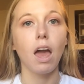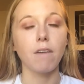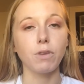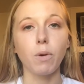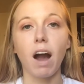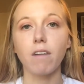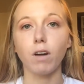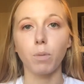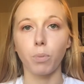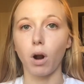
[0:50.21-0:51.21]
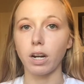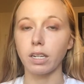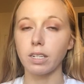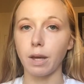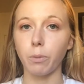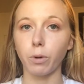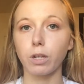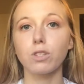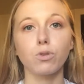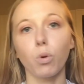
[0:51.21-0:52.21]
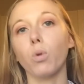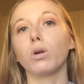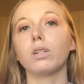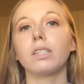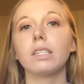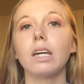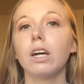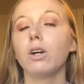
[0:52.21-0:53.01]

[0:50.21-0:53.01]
If you have a product that works towards